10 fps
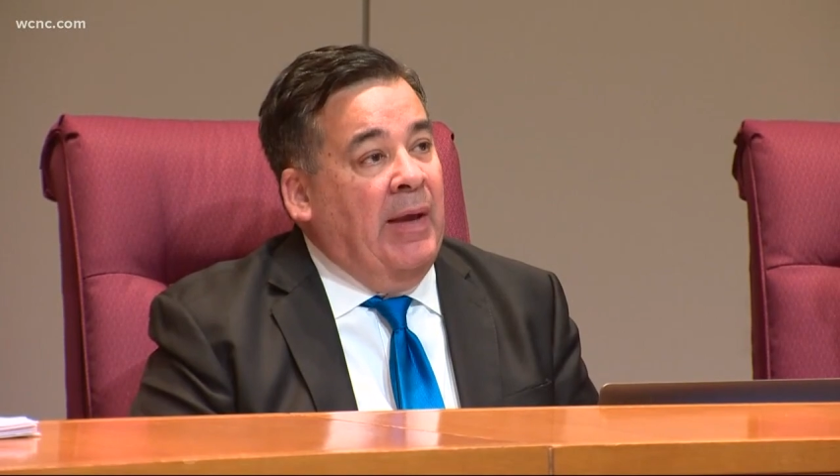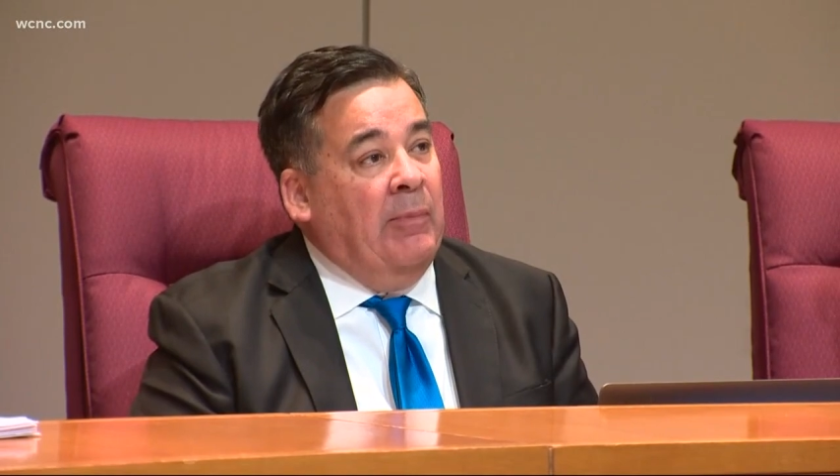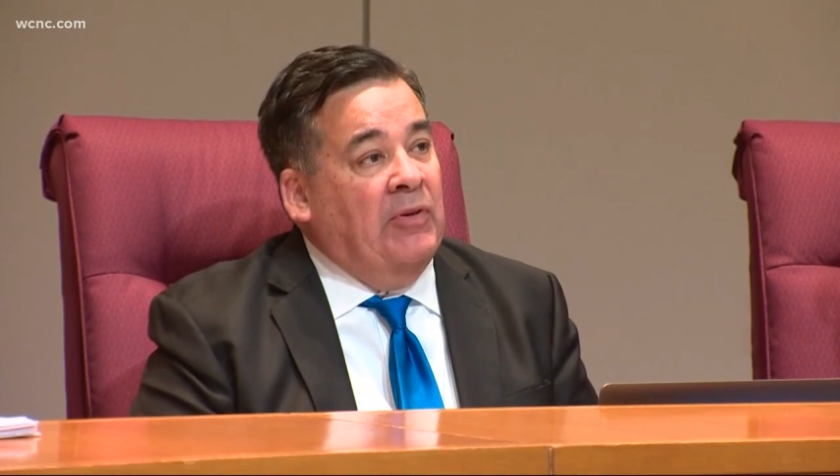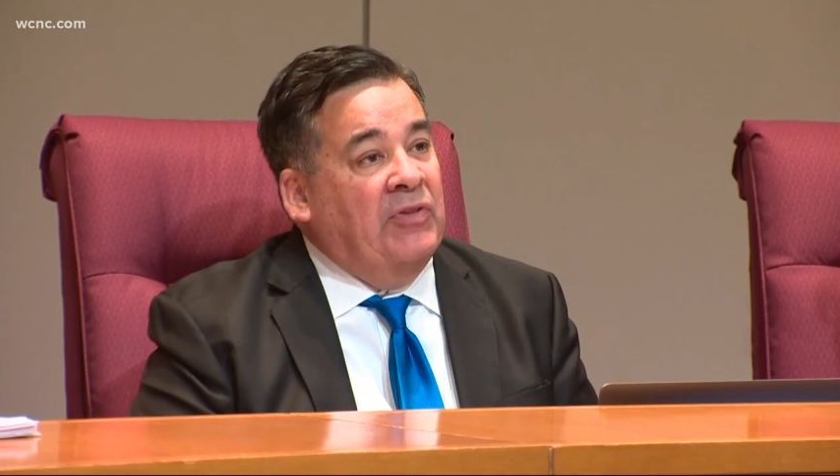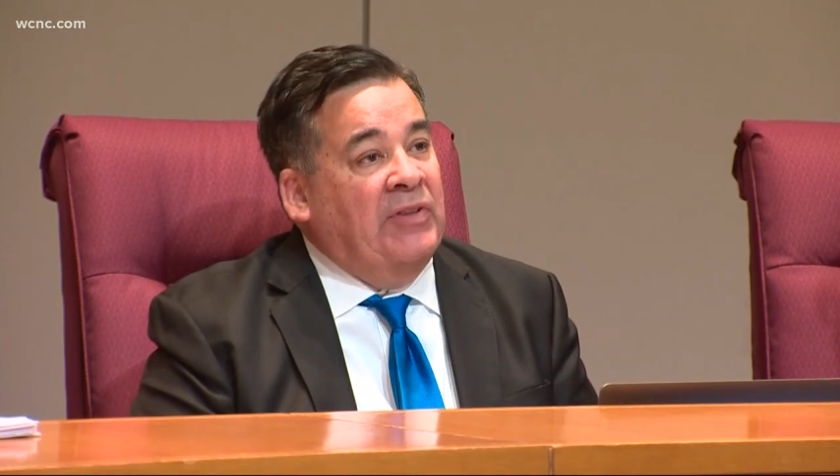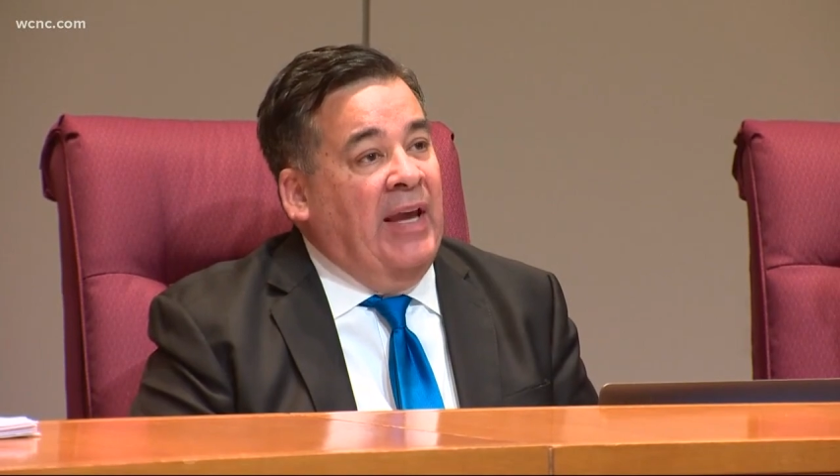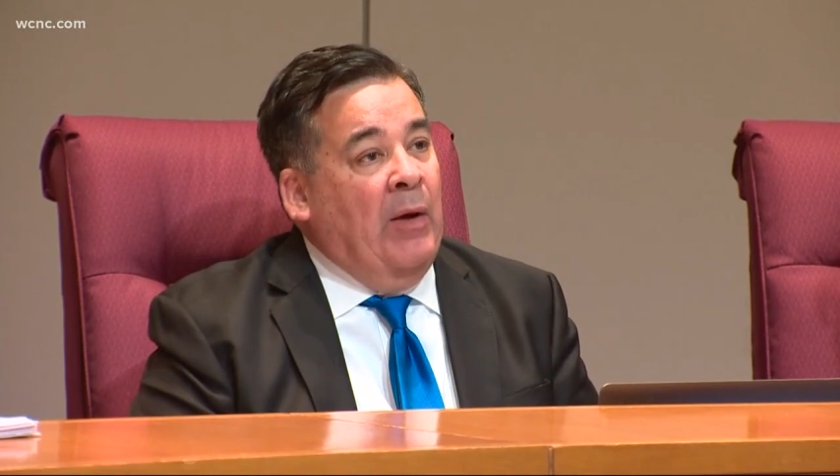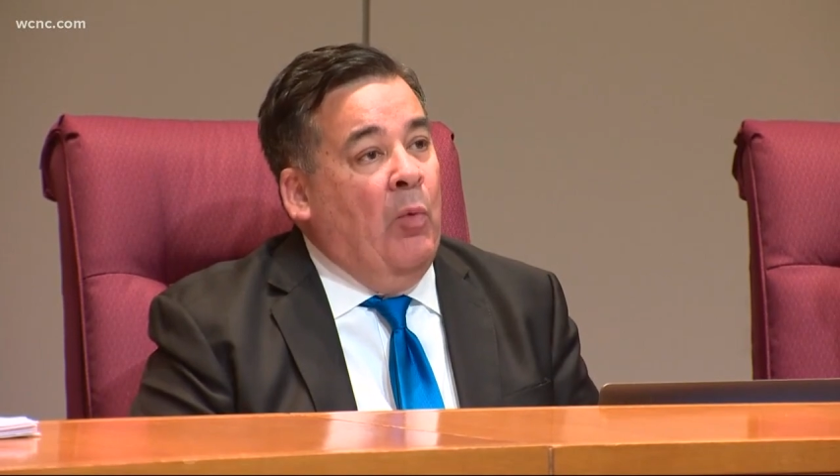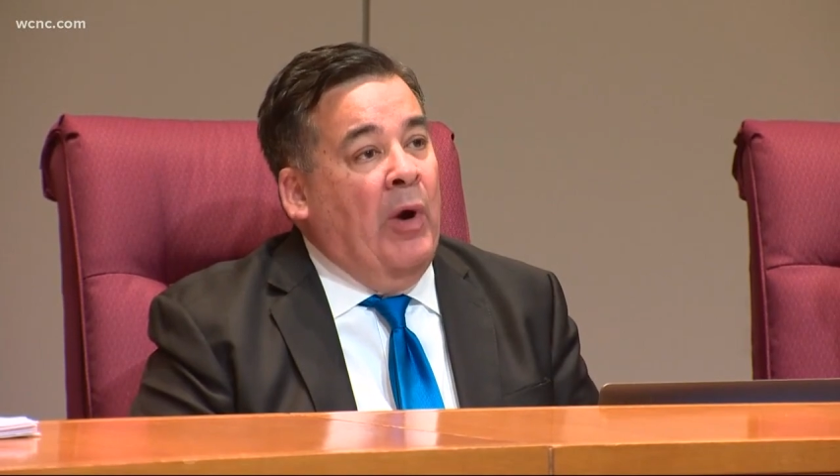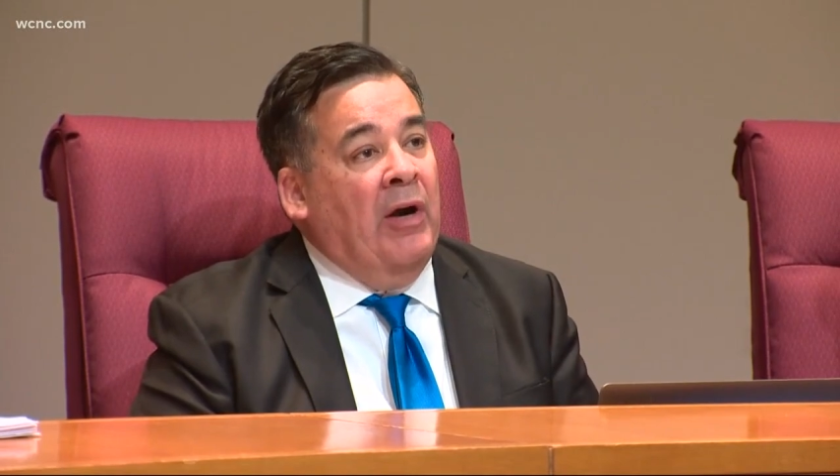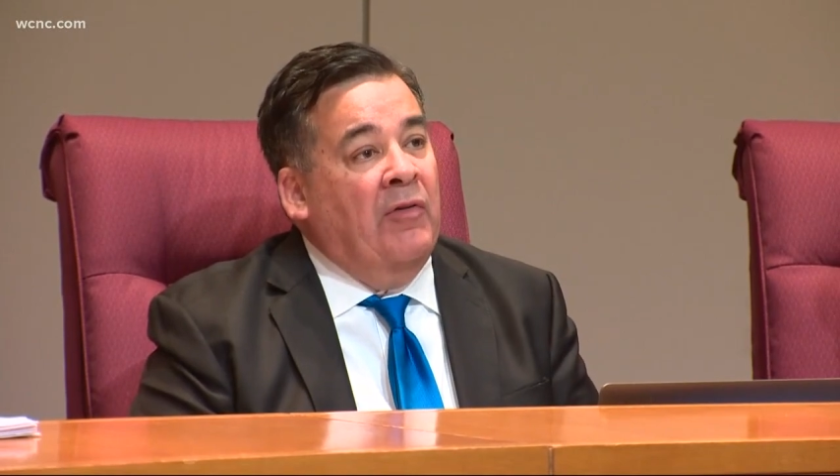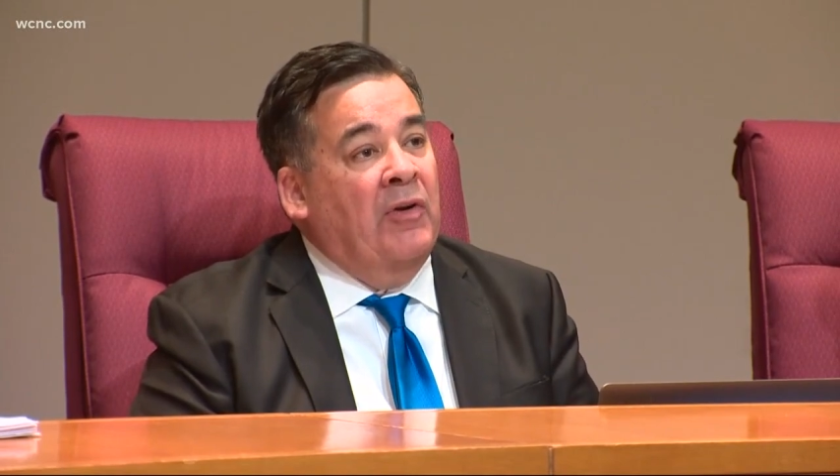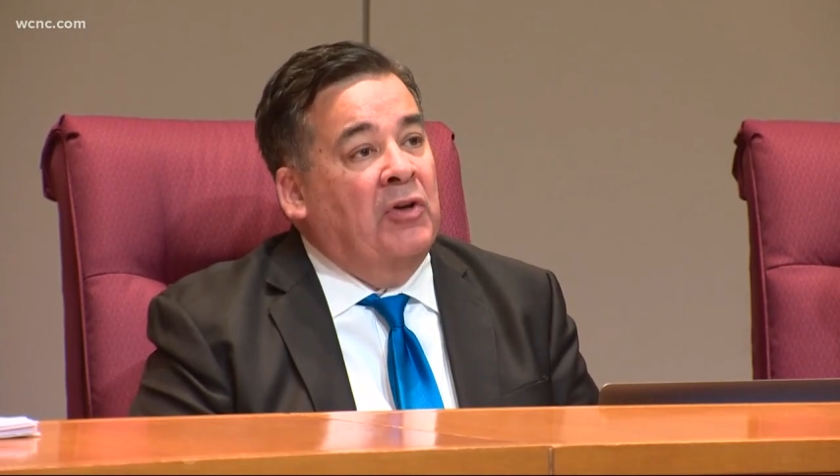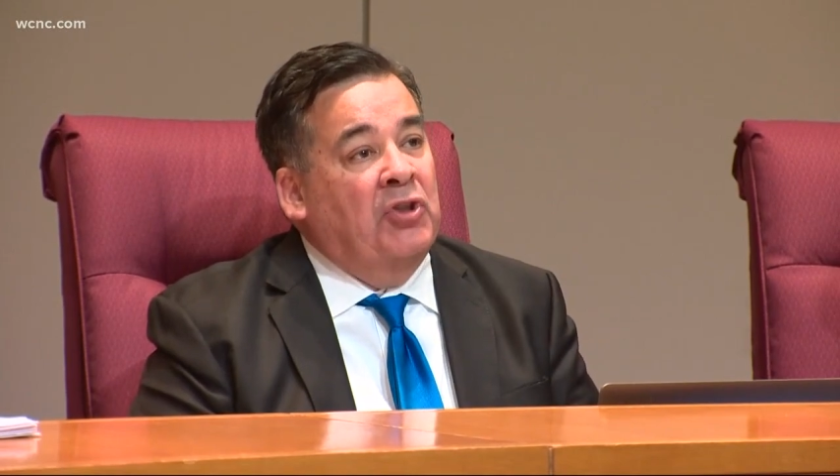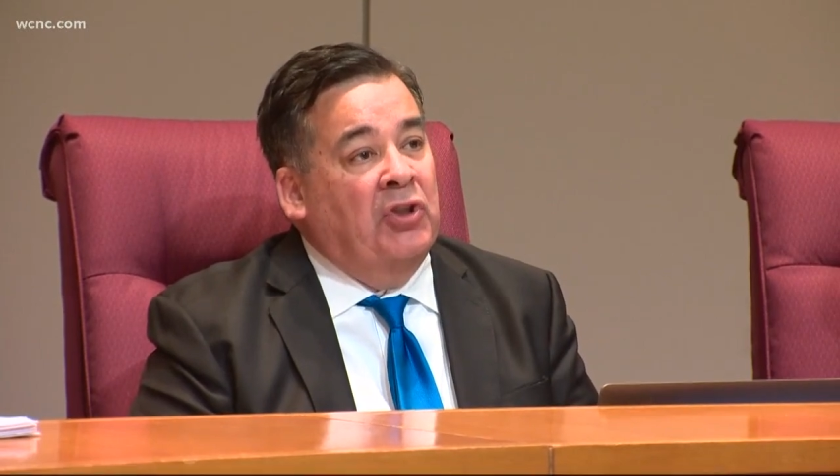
a personnel matter.